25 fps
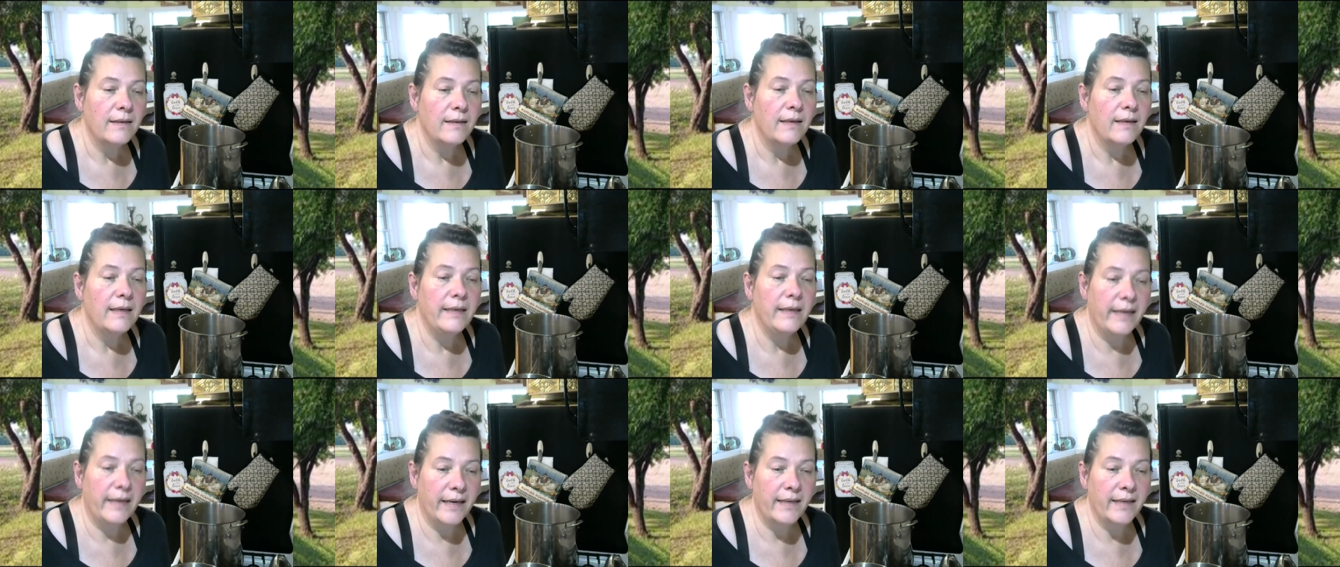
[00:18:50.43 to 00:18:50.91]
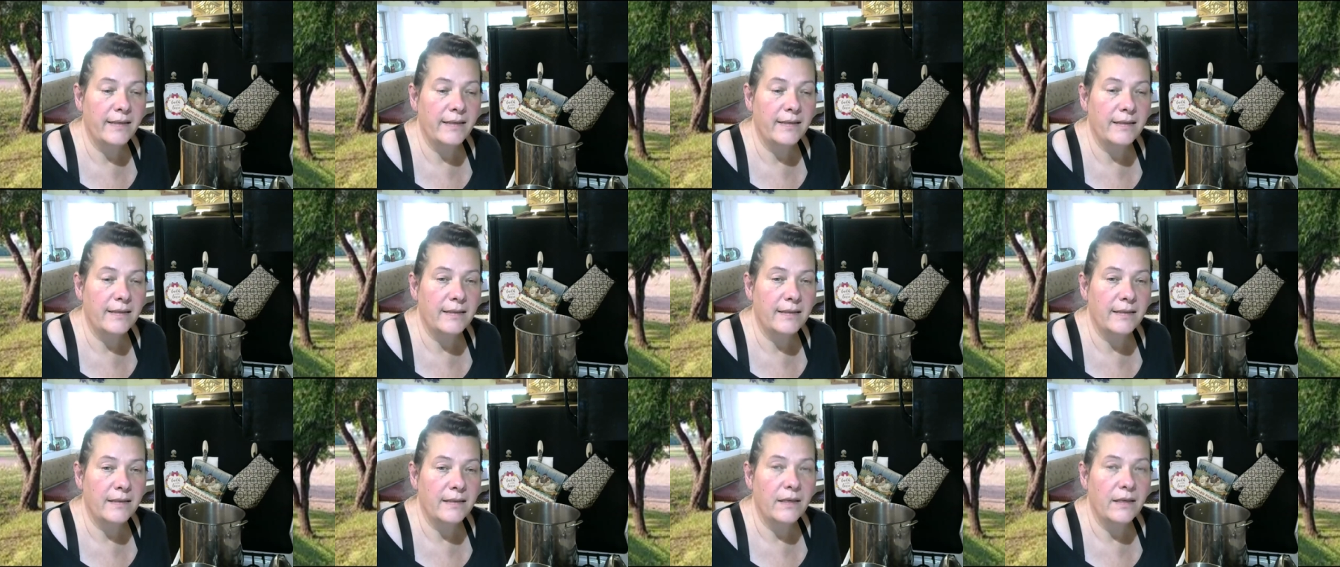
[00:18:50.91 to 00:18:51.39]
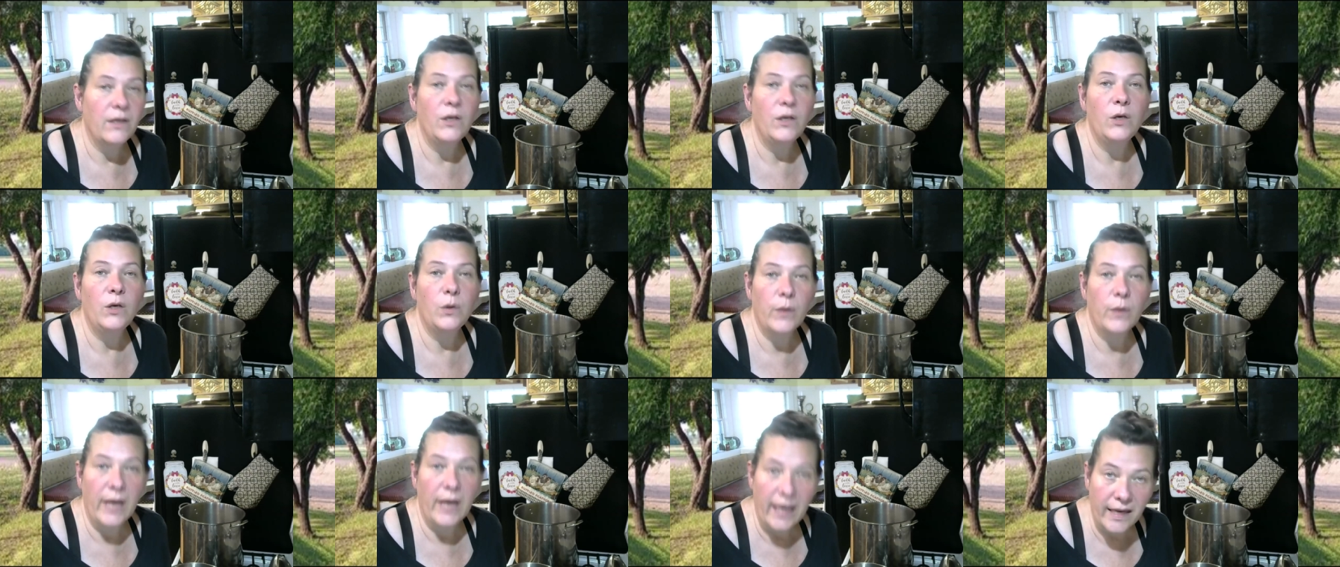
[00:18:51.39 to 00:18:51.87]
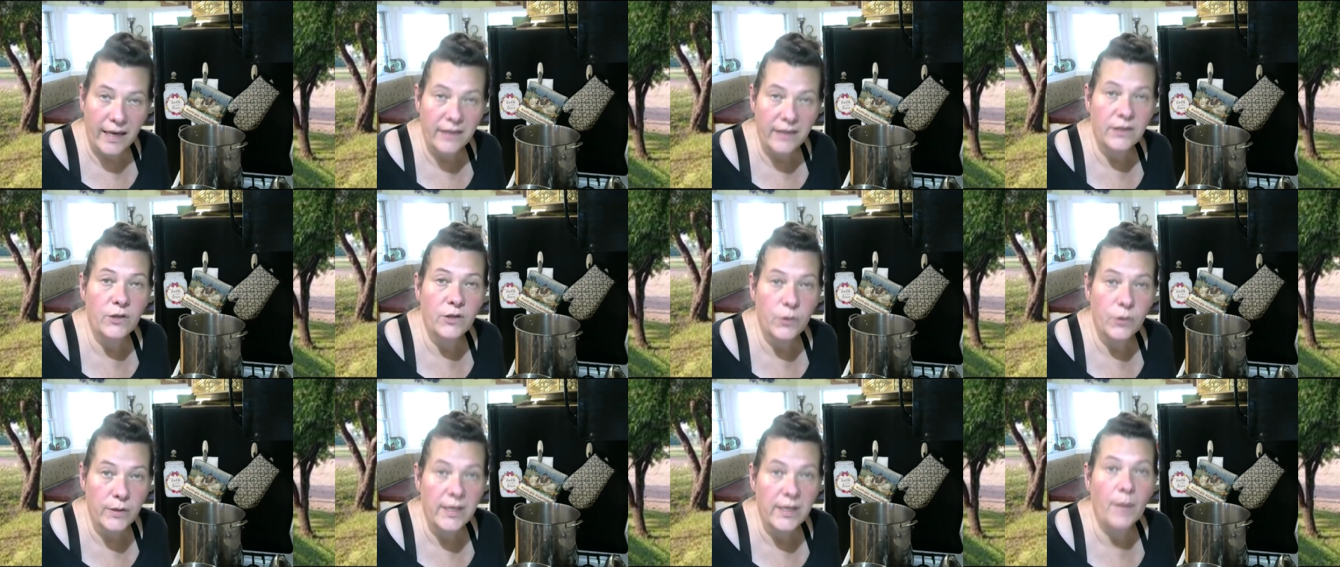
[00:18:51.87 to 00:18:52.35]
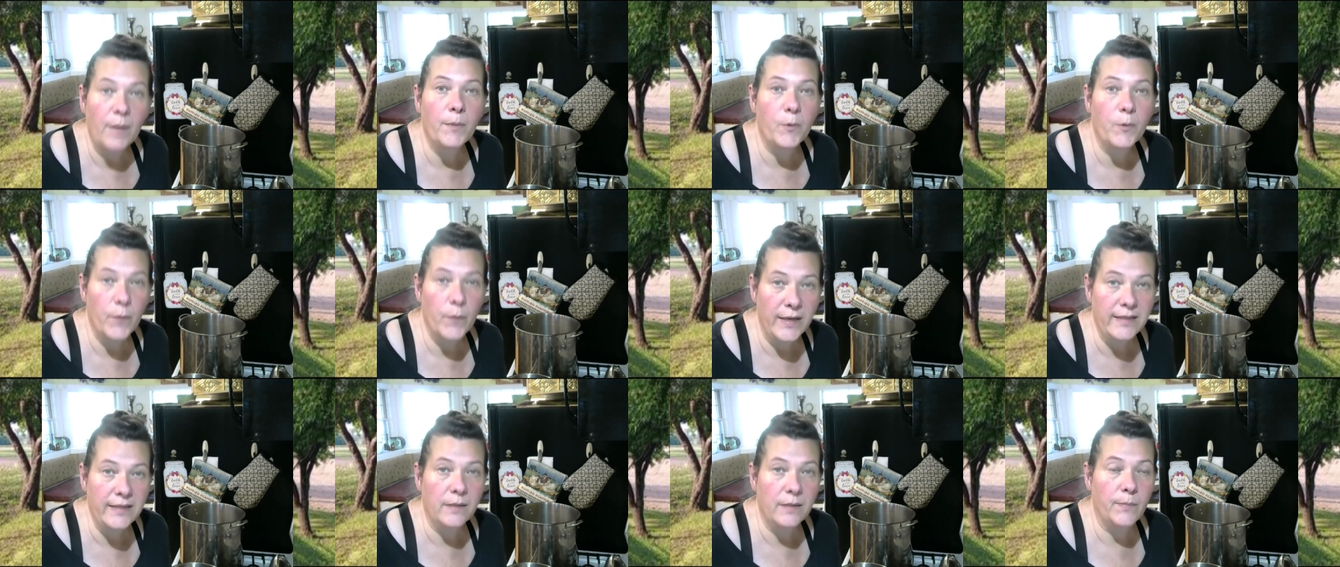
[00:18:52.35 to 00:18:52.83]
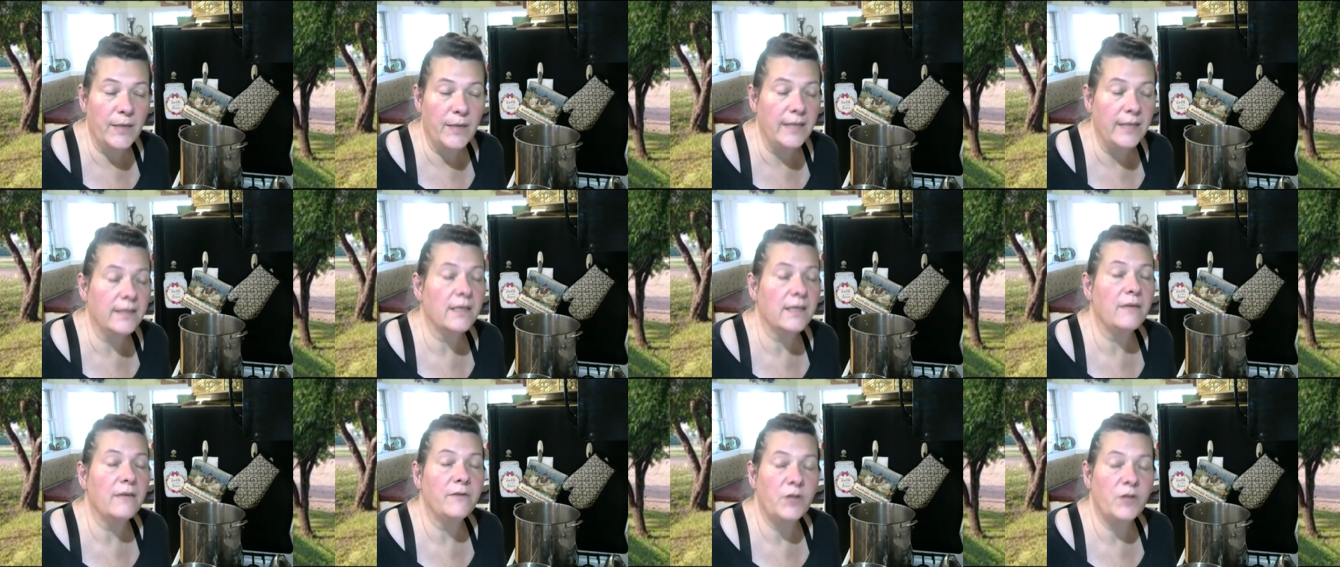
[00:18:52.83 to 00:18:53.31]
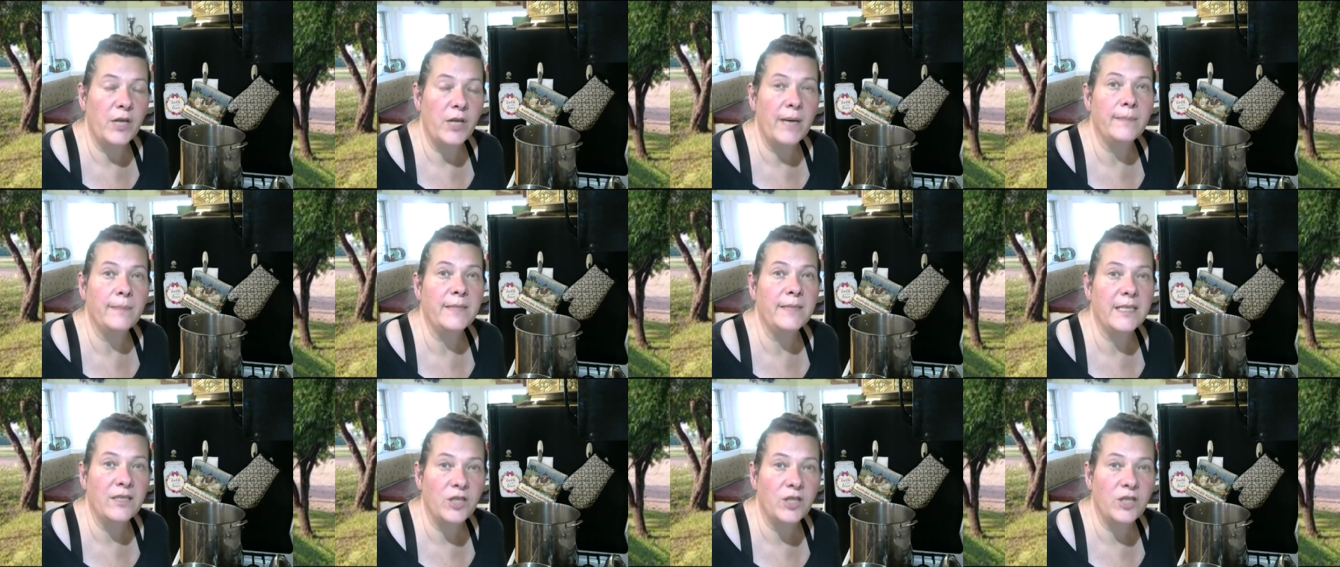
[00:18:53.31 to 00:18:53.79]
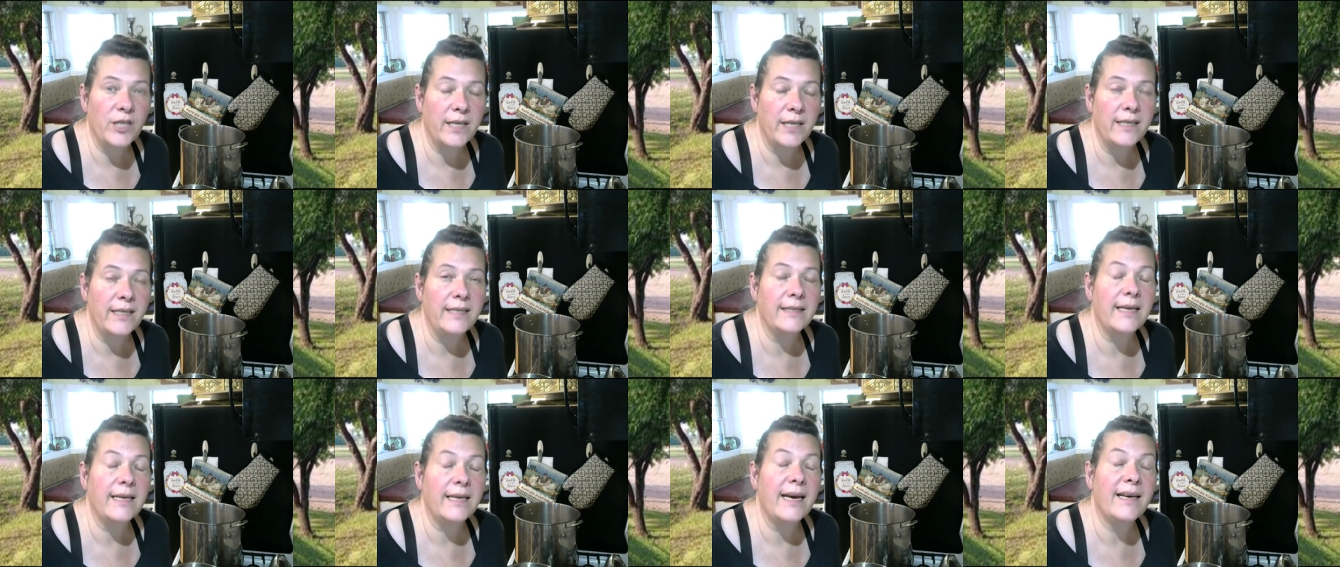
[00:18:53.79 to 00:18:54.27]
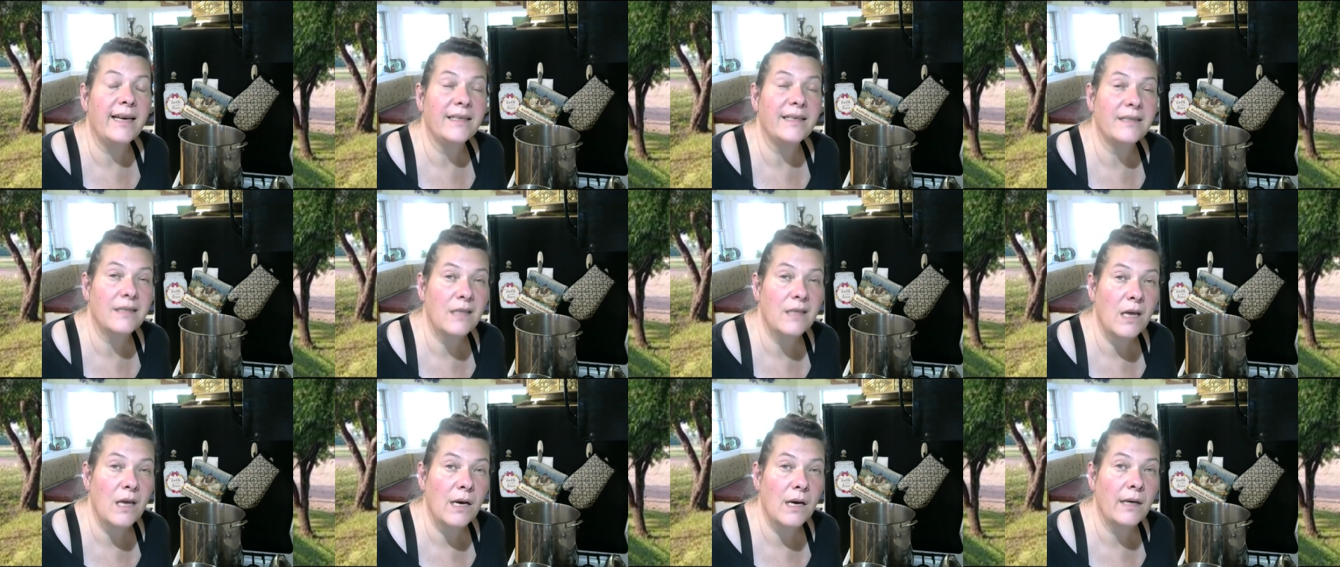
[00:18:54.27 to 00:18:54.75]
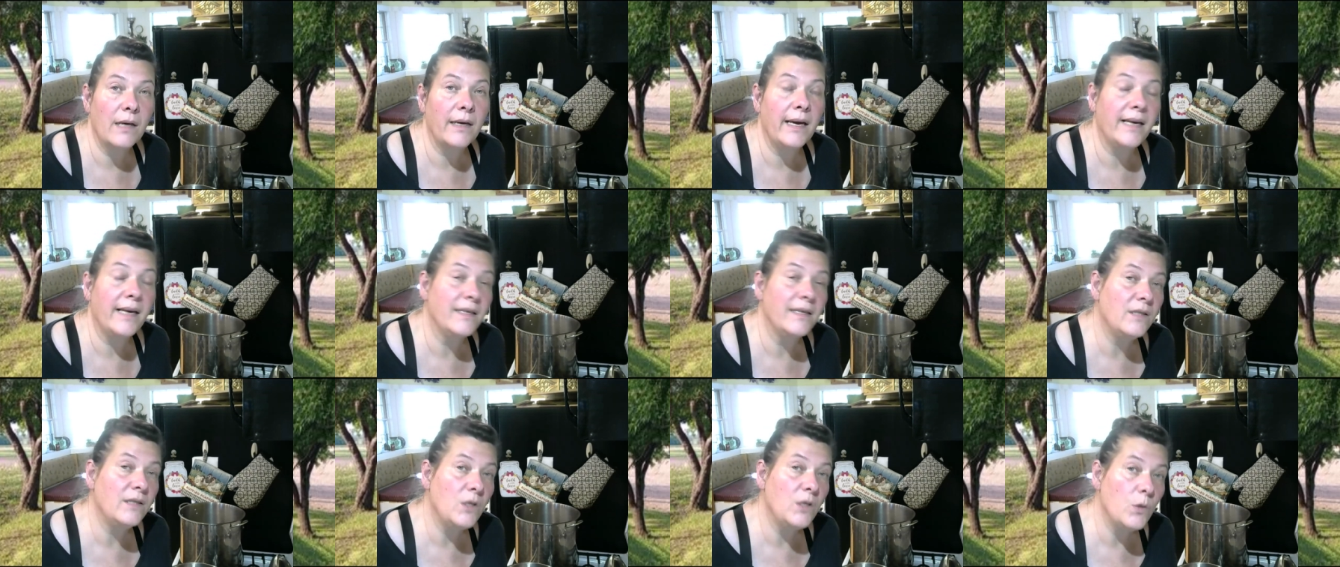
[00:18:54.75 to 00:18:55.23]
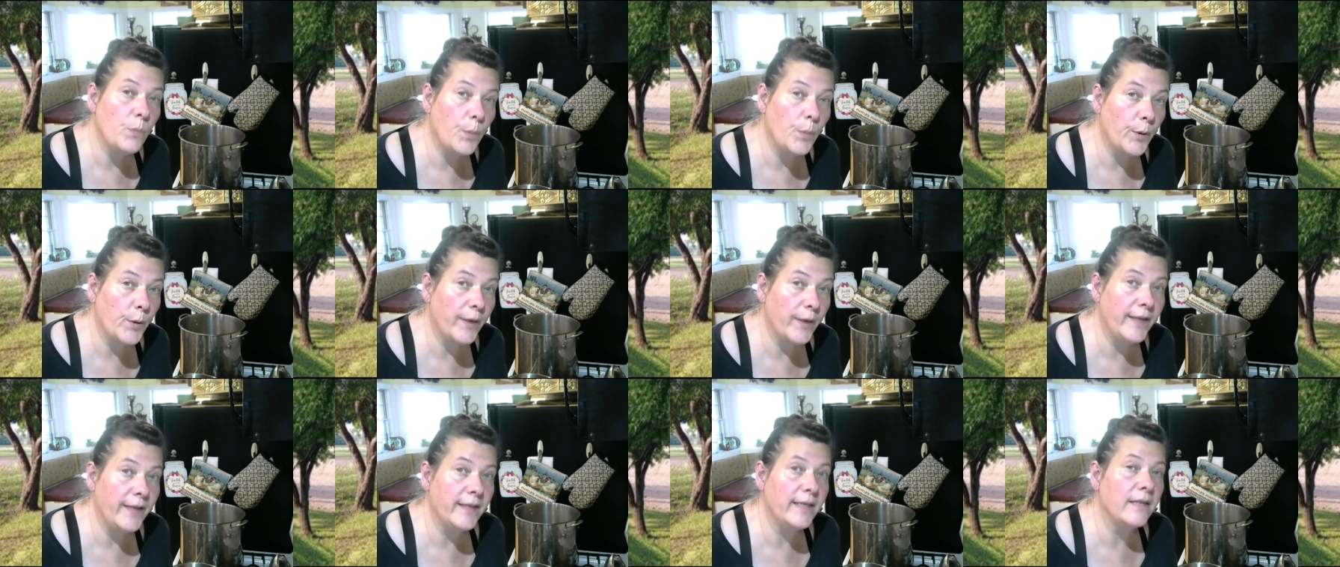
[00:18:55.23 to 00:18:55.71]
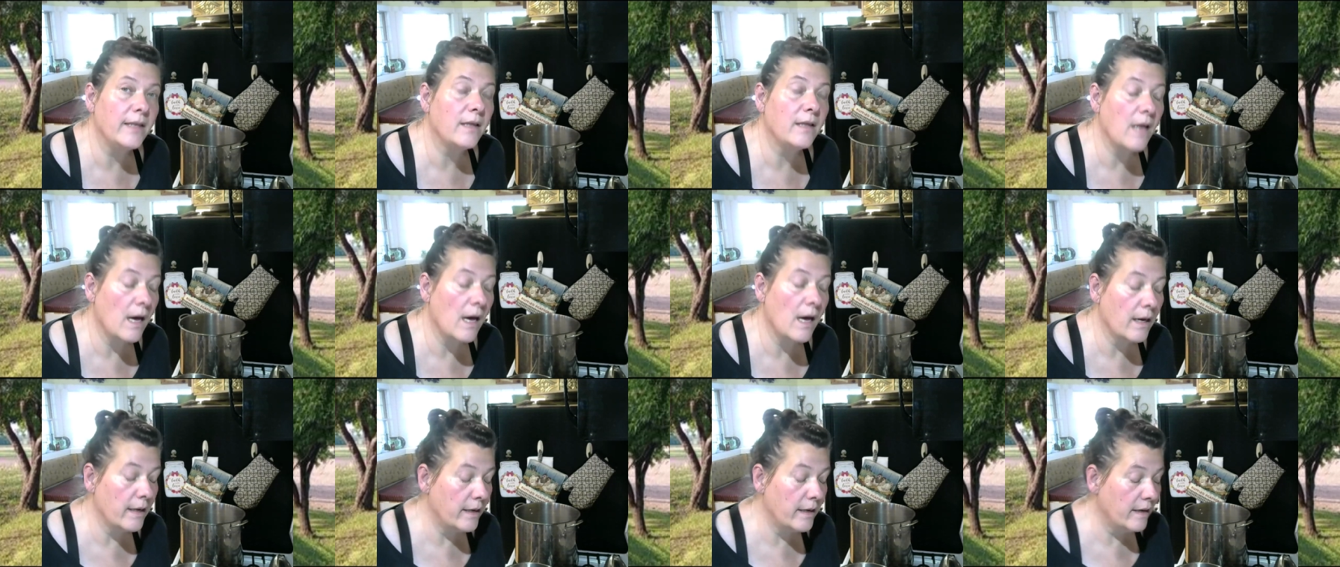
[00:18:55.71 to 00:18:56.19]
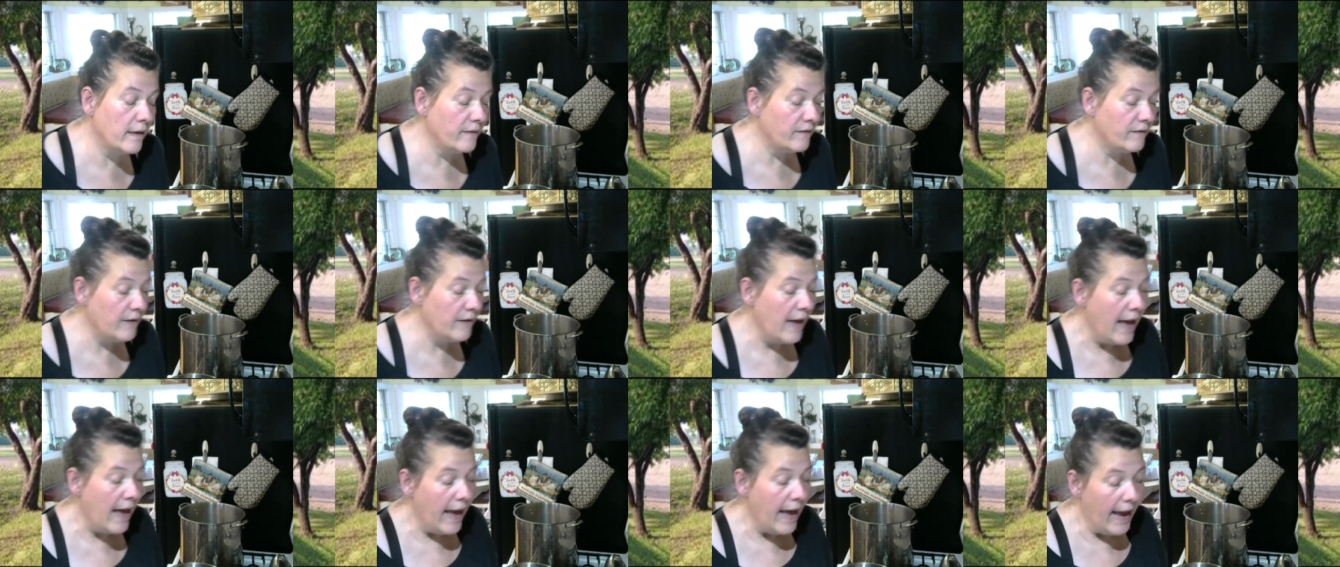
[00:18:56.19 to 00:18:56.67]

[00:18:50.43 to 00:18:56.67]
Yes, you can do double recipes of jams and jellies as long as you boil it long enough.